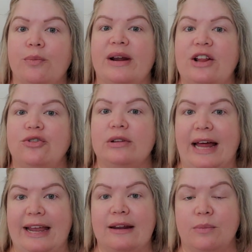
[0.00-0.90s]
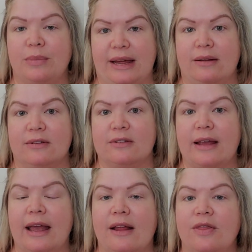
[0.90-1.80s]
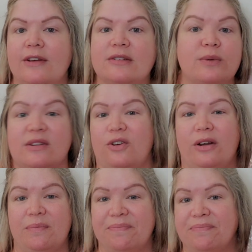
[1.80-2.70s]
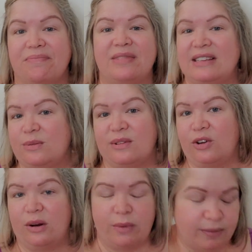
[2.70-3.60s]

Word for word: but I do like it in blends and this was good. This was a good